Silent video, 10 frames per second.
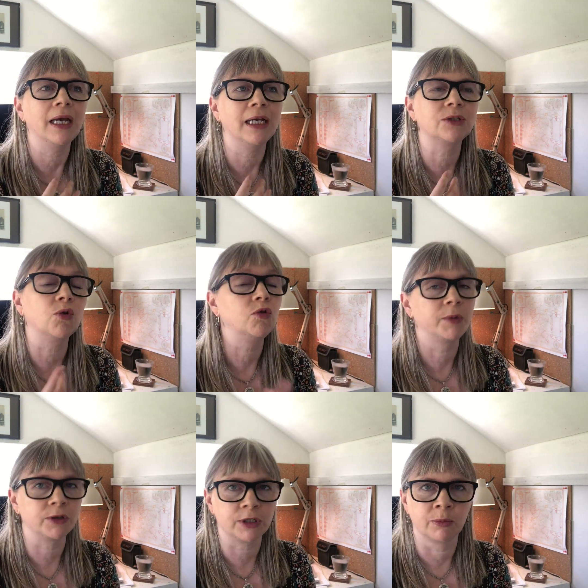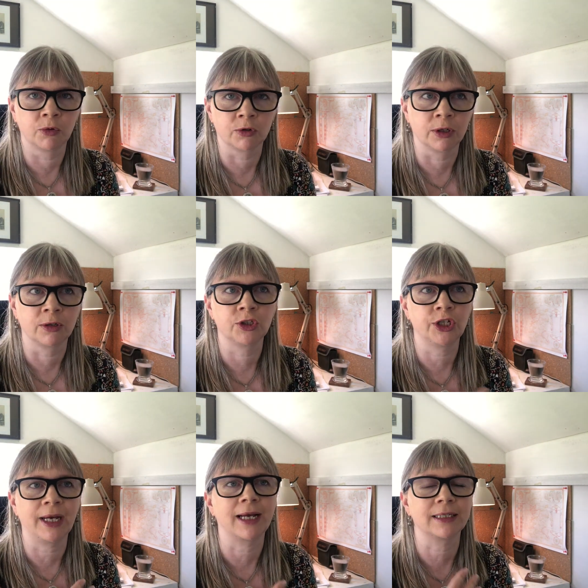is almost immortal,
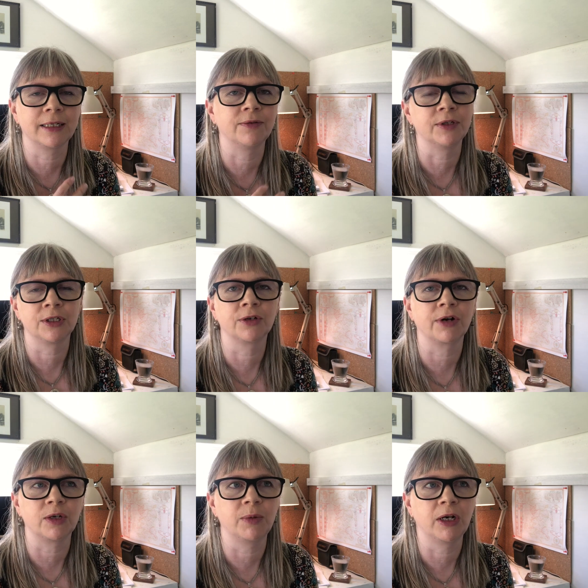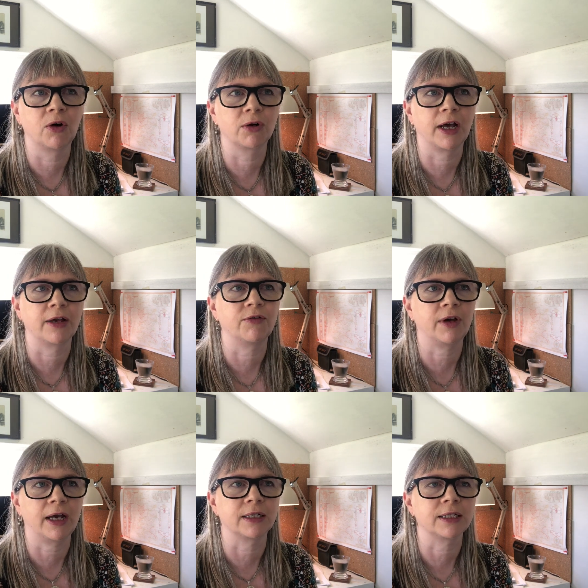she has lived this incredibly long life,
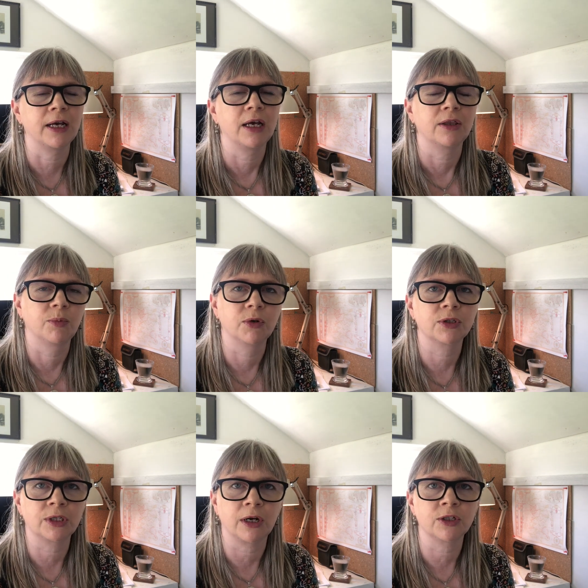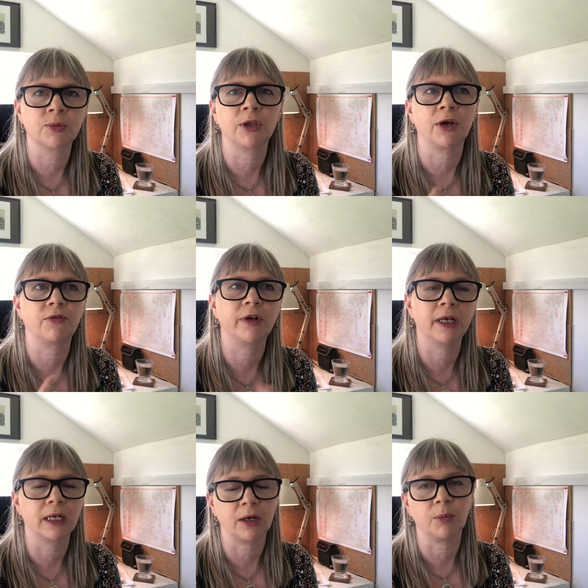and the book starts with her
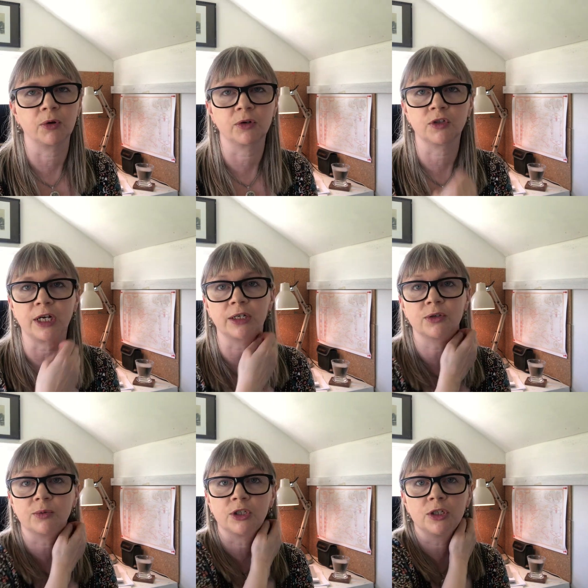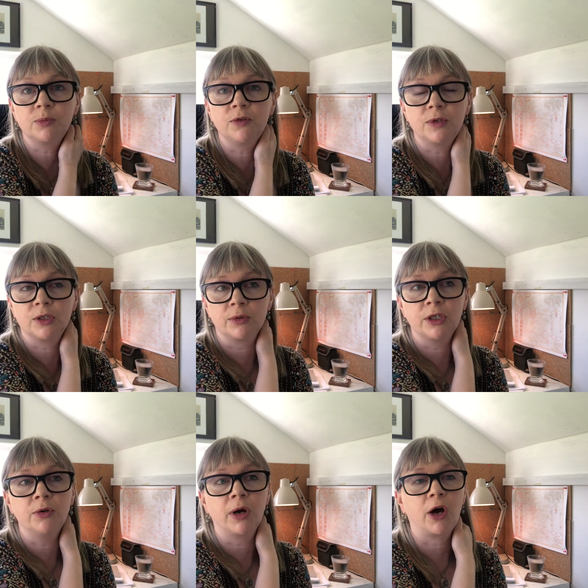filling in her book of shadows when she's moved into a
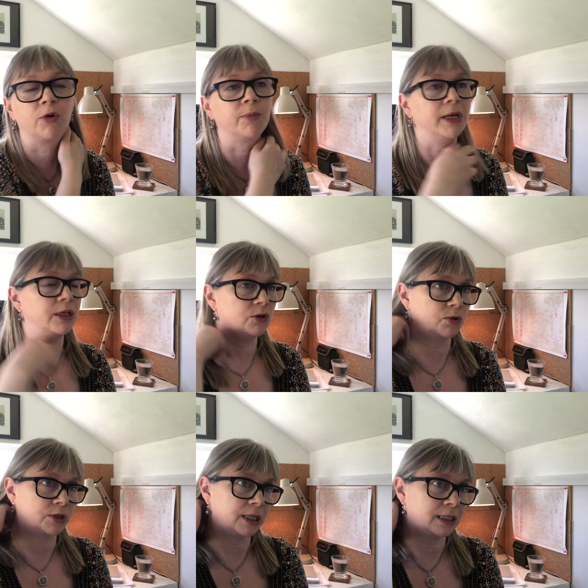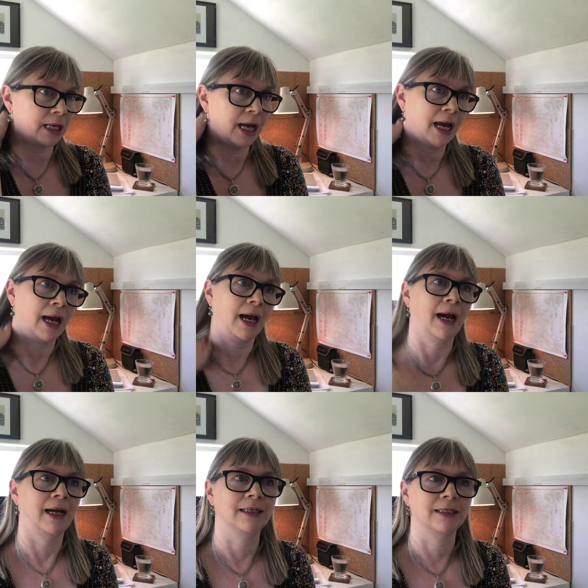new home in Dorset,
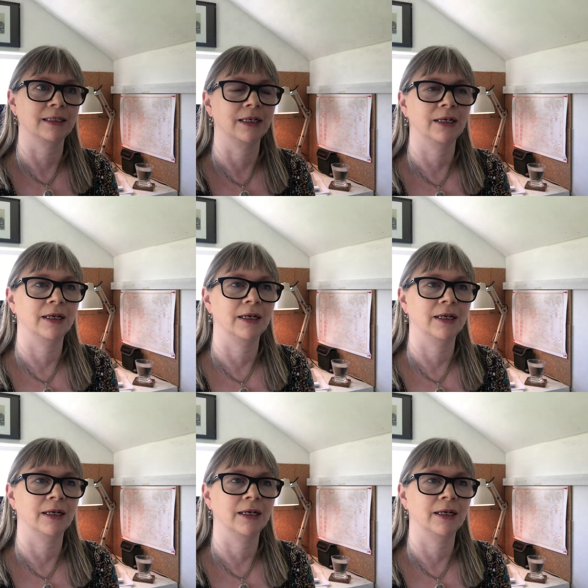and